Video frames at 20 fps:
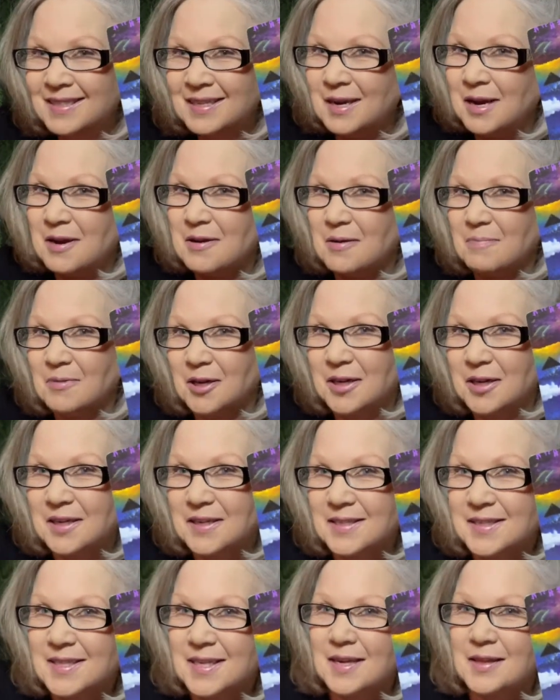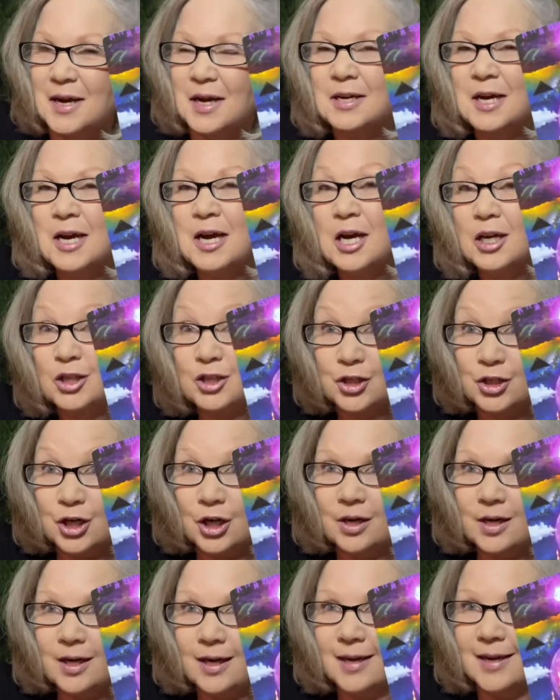I'm not going to say that,
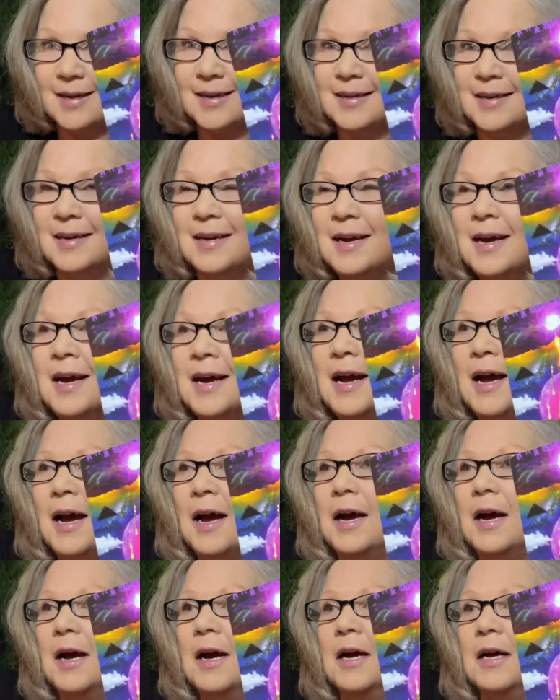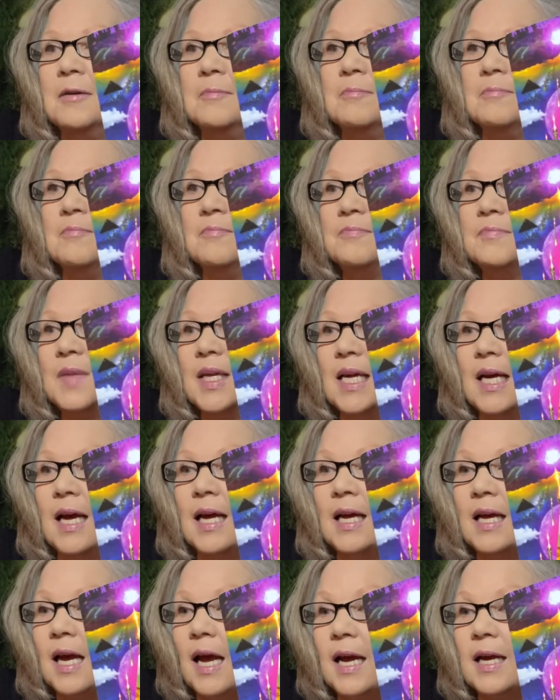jerk. and
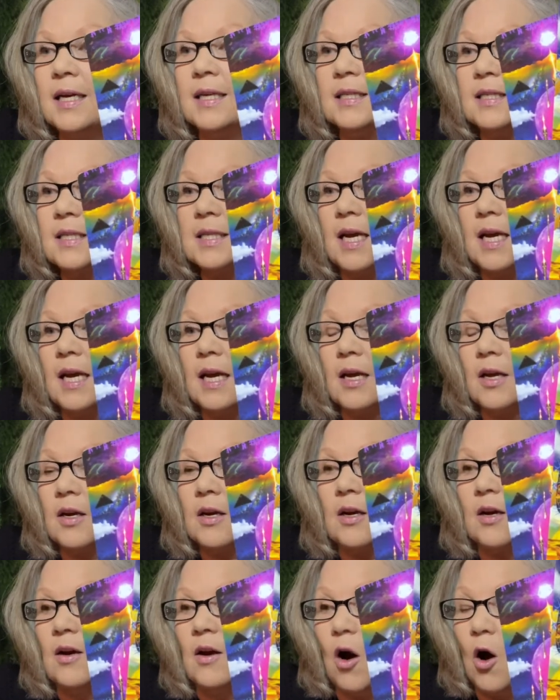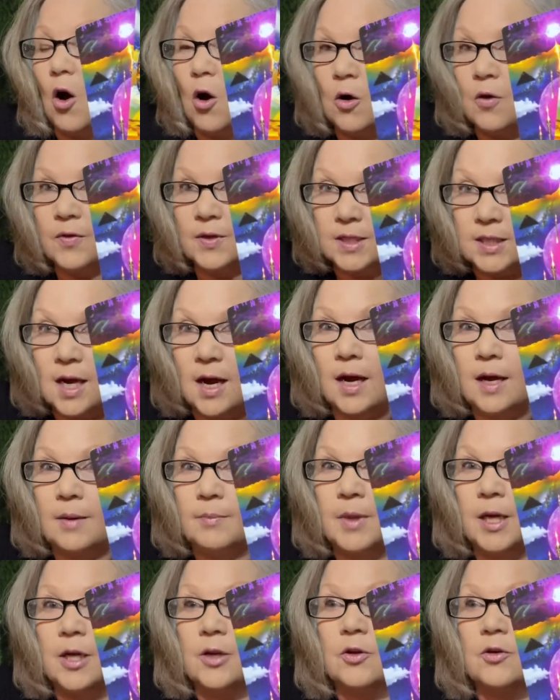it's like all the time,
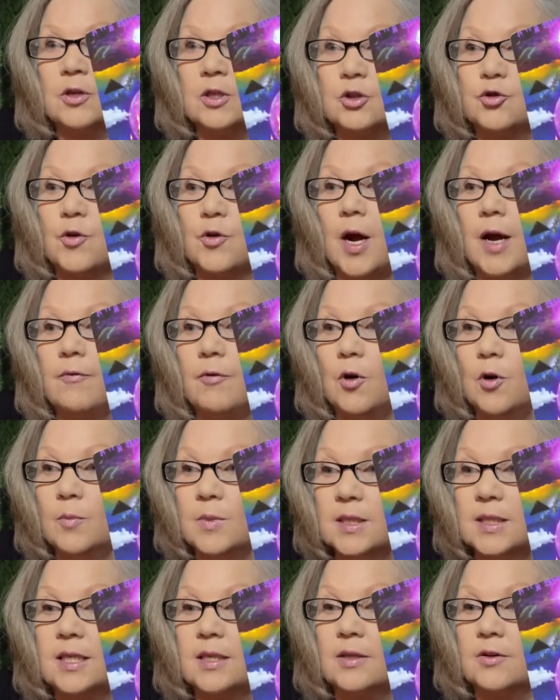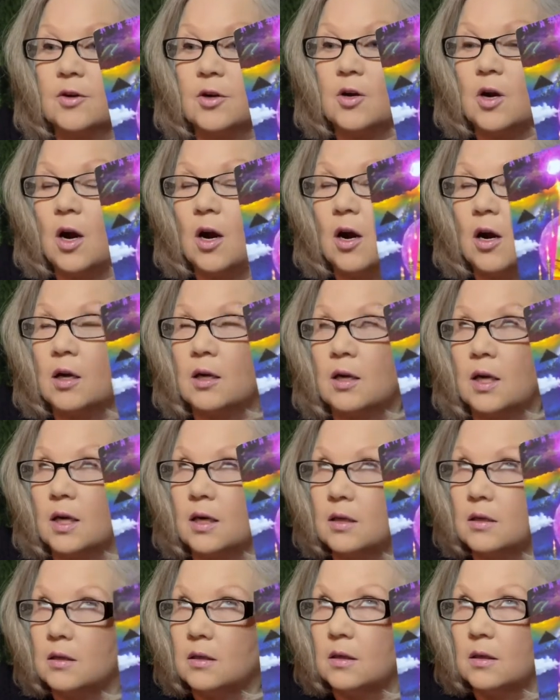like you could drive home and see their car and like,
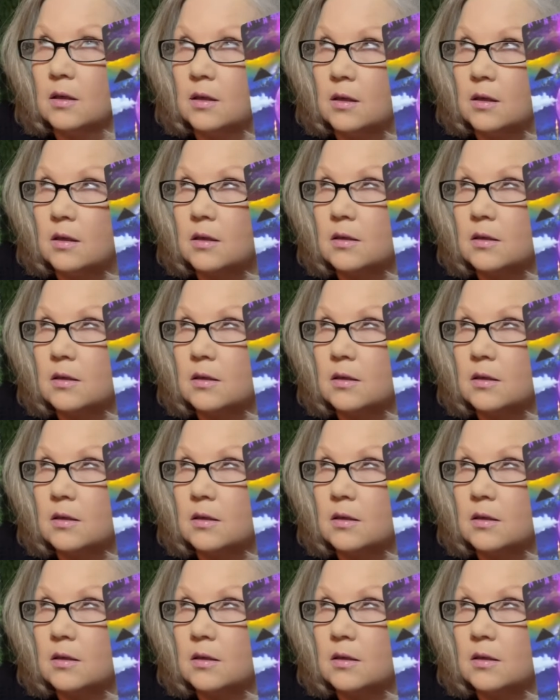ugh.